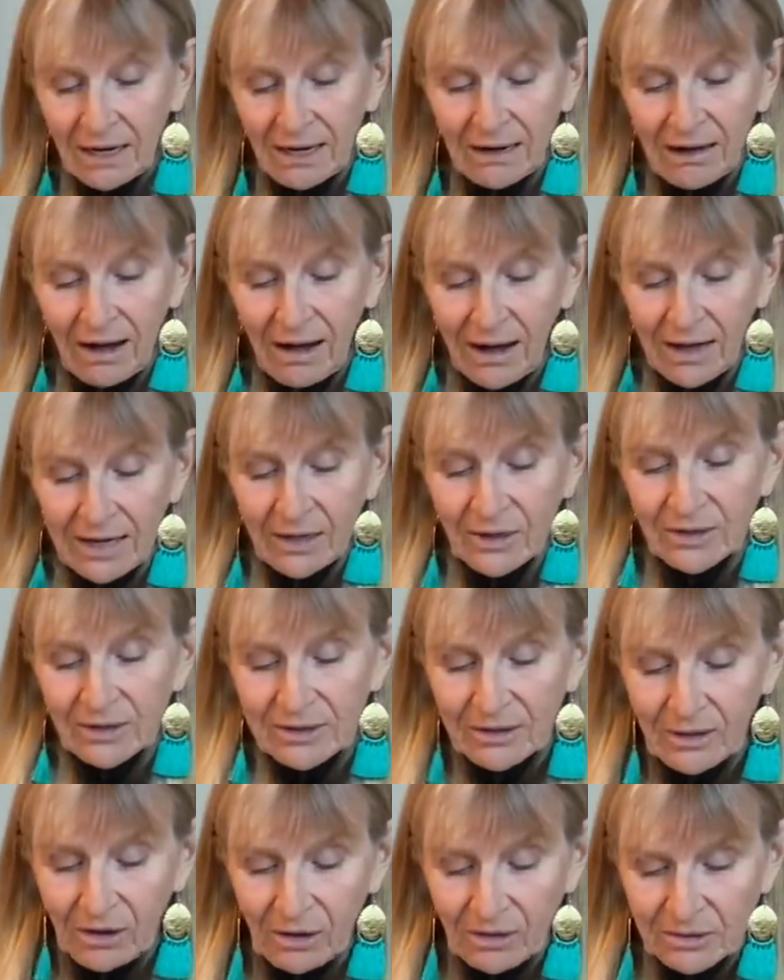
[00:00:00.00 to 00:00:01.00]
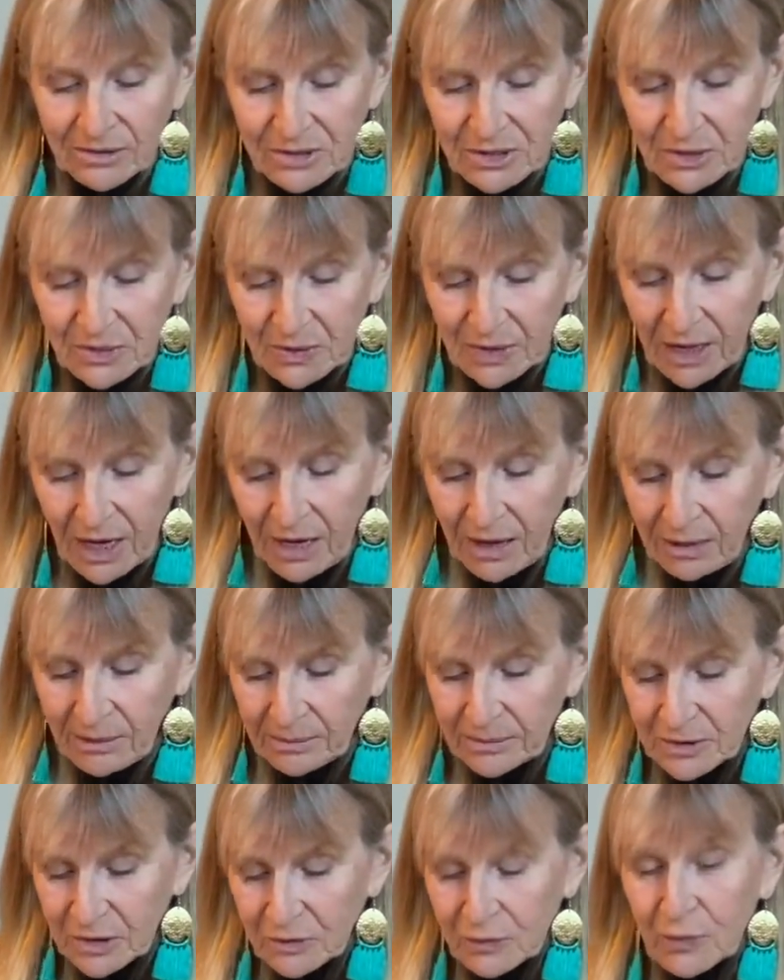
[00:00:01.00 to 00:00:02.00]
Ion also
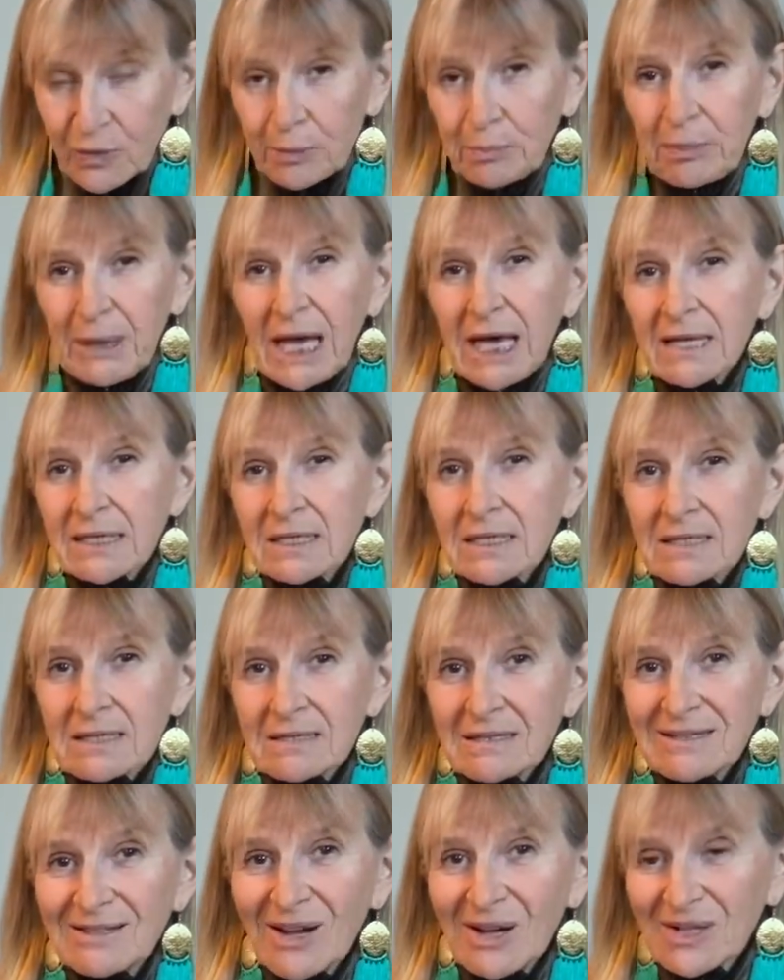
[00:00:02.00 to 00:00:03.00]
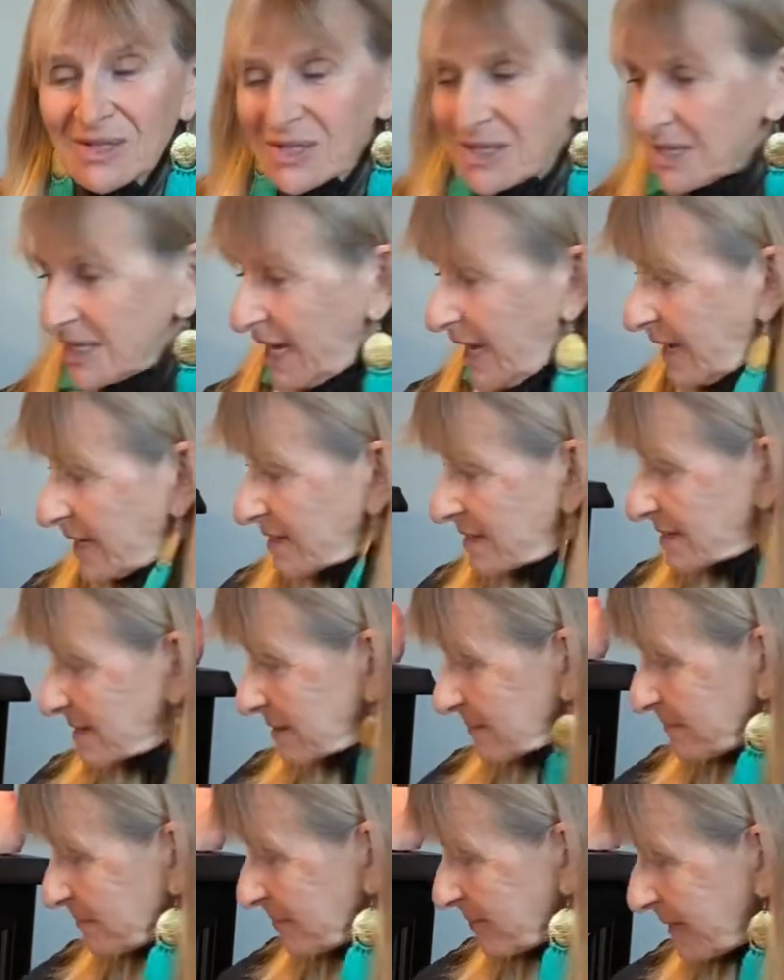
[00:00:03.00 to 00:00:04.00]
comes for pets, dogs and cats.
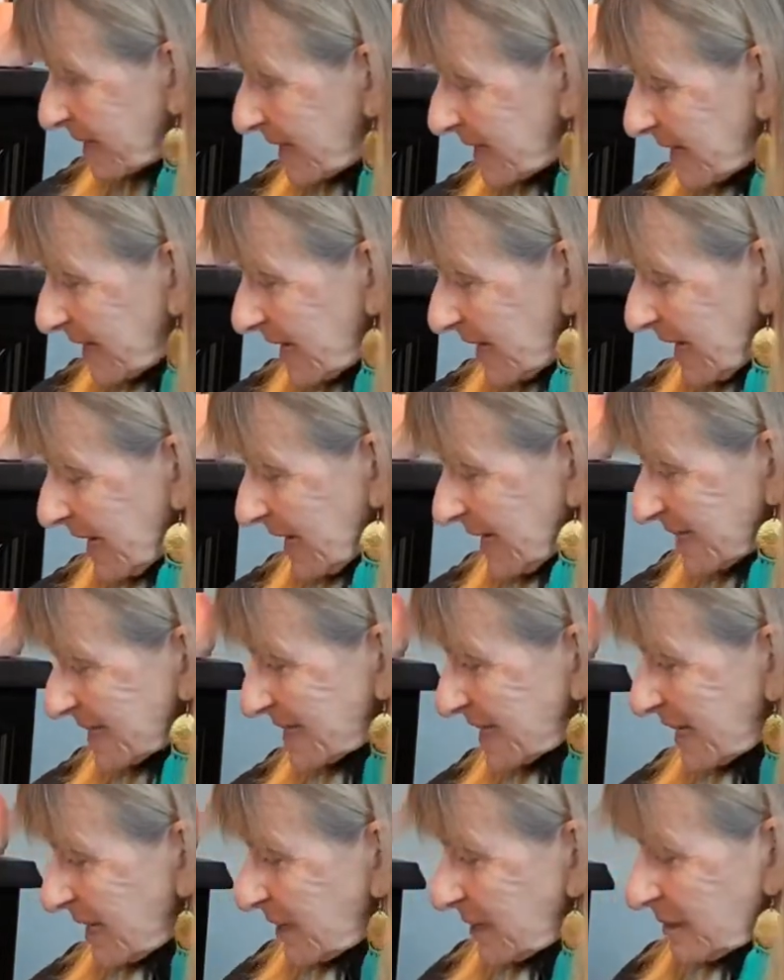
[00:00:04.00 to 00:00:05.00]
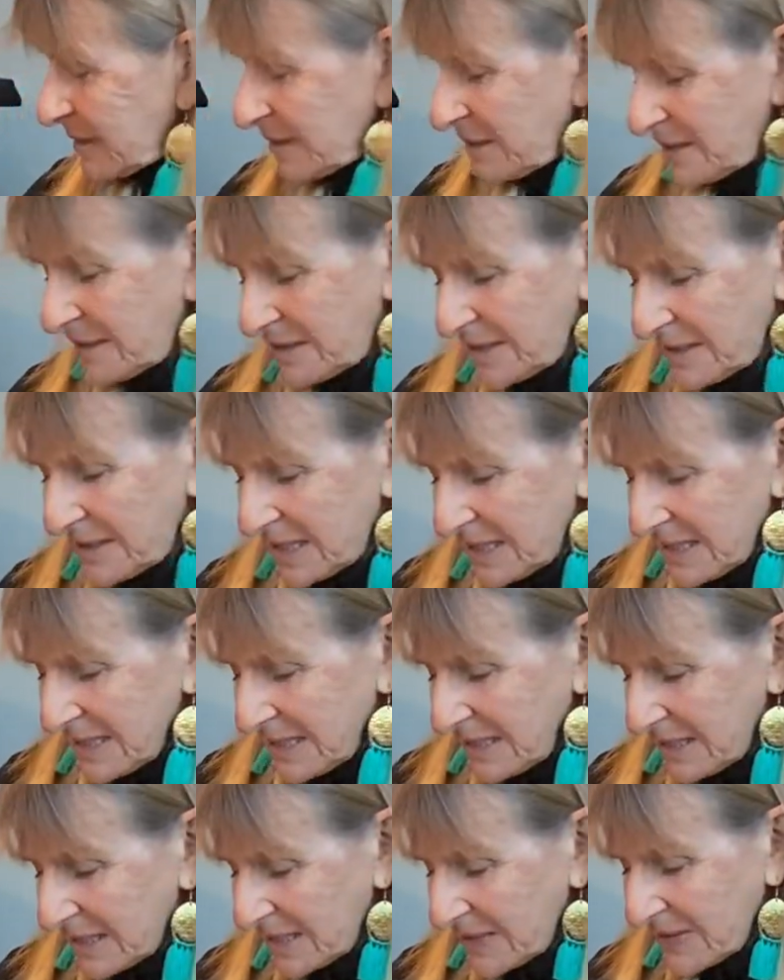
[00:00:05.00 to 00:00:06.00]
And
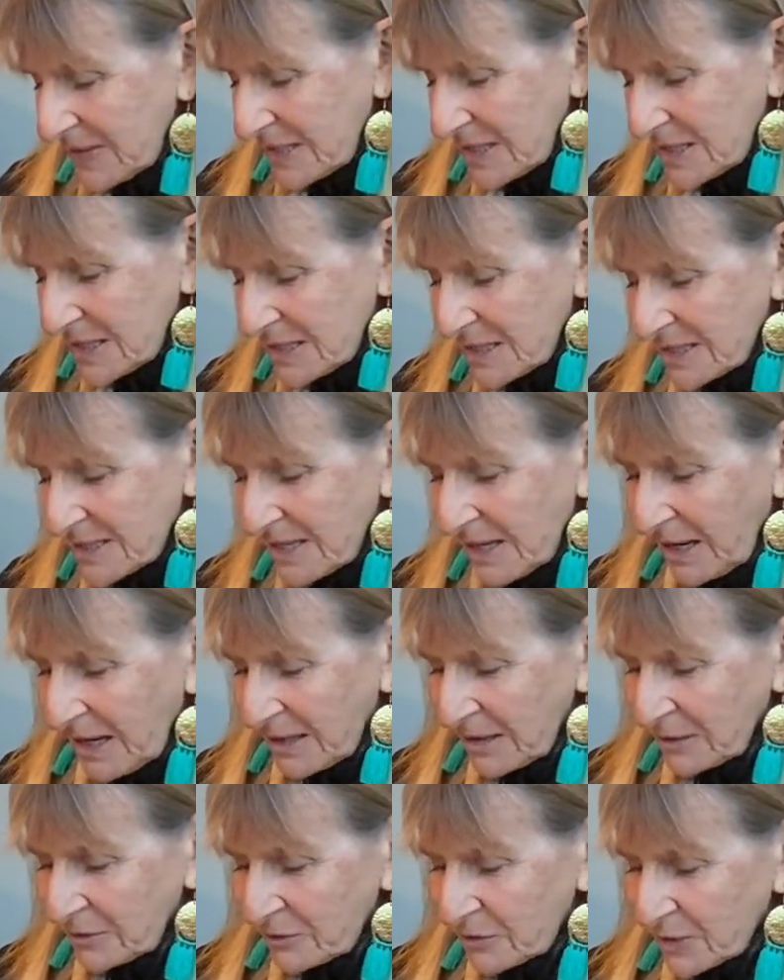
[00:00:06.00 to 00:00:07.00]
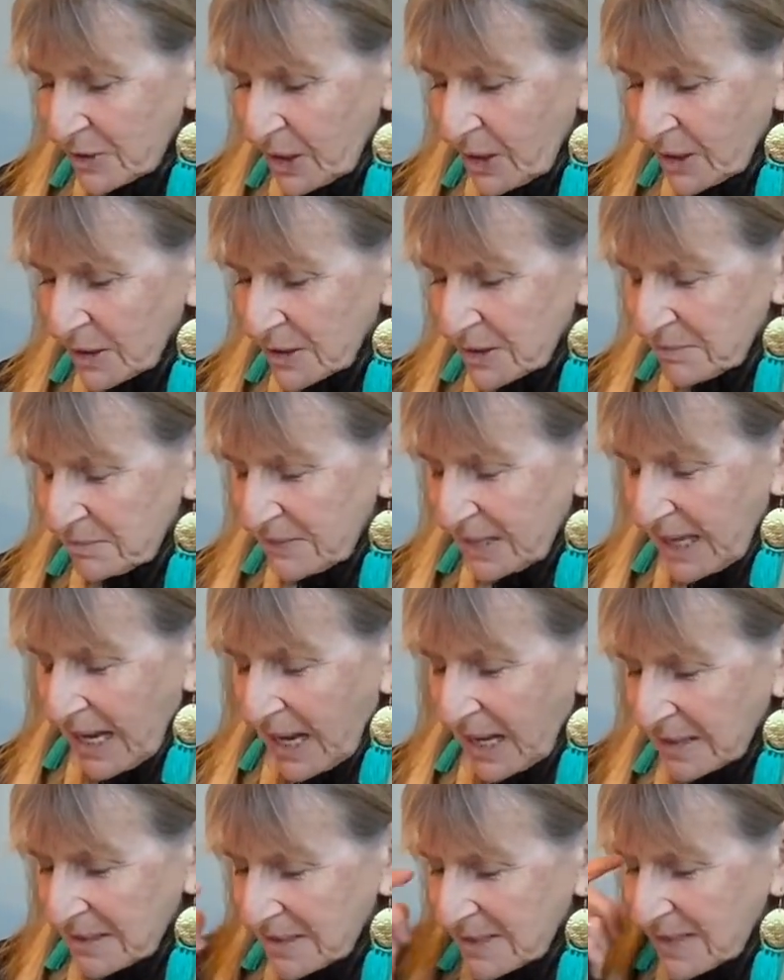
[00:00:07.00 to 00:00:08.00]
so this is the ion for dogs and
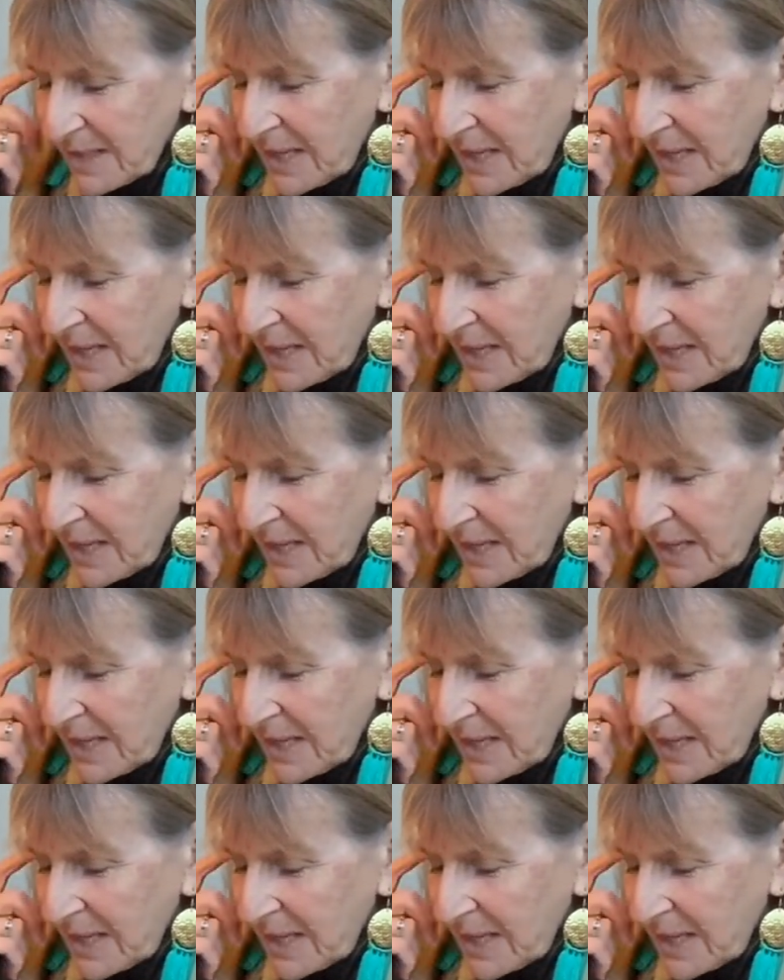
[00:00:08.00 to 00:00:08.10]
cats.